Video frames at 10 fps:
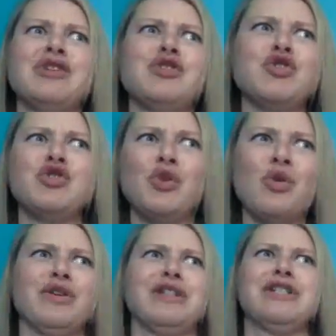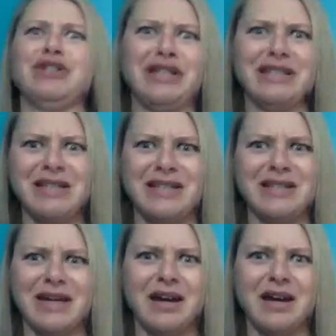enjoy during this
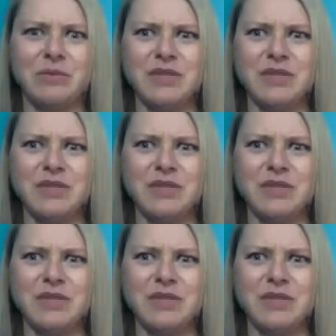time,